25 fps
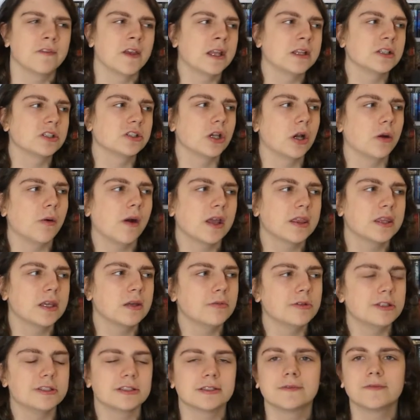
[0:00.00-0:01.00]
And so I think
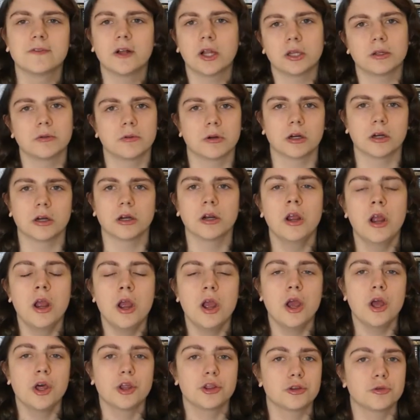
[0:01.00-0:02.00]
we just follow her
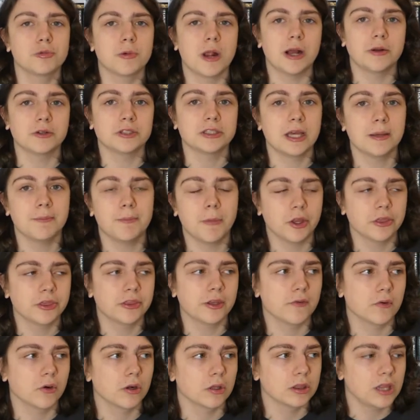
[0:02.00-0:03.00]
throughout a month
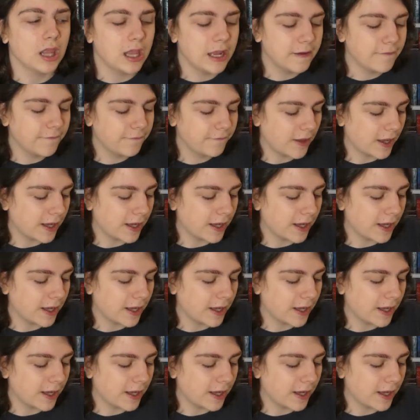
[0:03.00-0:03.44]
of her life